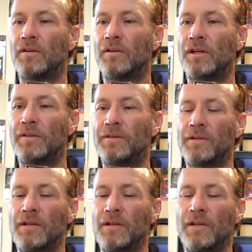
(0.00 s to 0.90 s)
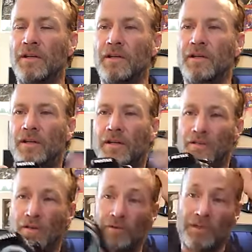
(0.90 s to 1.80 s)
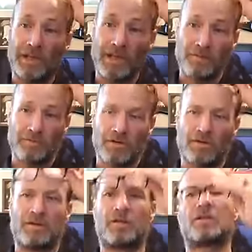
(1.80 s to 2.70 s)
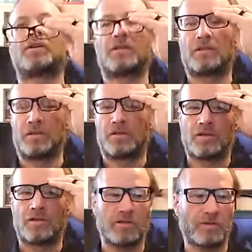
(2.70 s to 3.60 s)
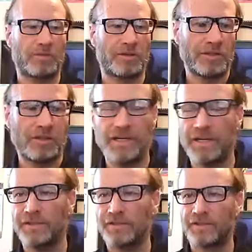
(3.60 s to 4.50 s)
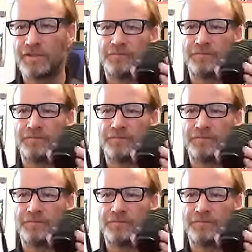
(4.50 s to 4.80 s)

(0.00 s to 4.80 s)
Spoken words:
Okay, so the camera, along with the lens,